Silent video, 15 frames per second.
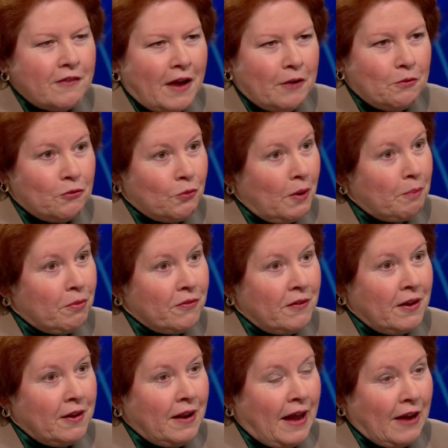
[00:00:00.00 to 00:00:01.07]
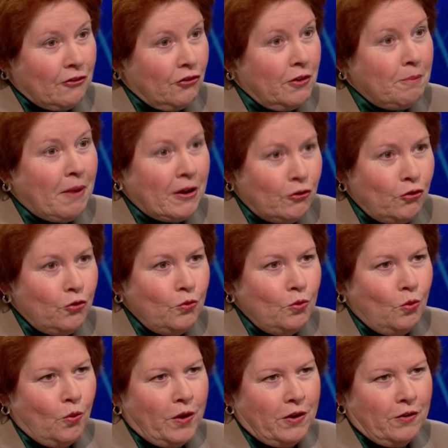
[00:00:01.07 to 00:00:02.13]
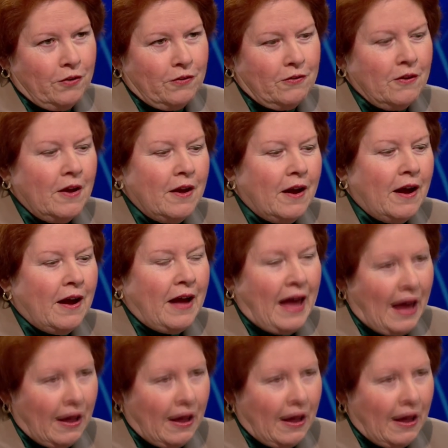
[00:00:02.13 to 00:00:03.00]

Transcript: side was represented actually by two lawyers, uh,